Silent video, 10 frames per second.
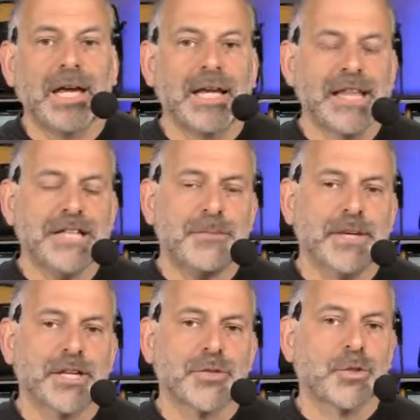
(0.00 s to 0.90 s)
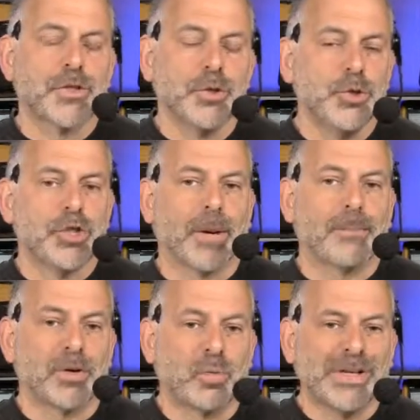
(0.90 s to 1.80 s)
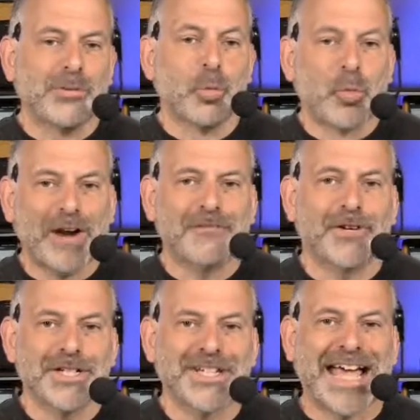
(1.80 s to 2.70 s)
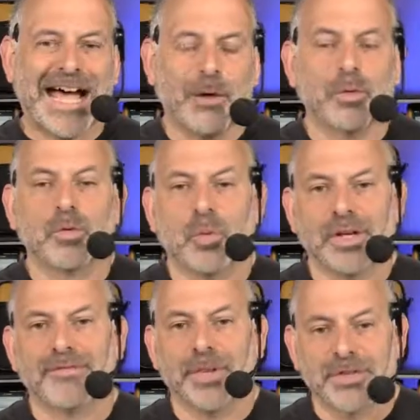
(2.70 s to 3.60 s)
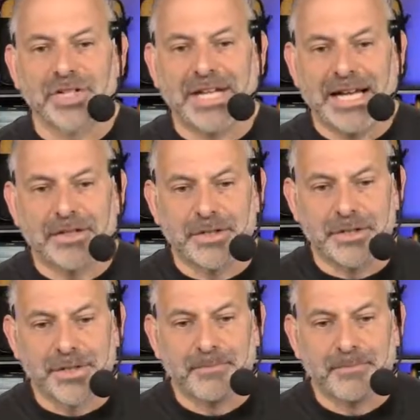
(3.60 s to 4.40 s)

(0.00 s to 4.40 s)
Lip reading: And that's because with 2 jumper, we reference out one of those connectors.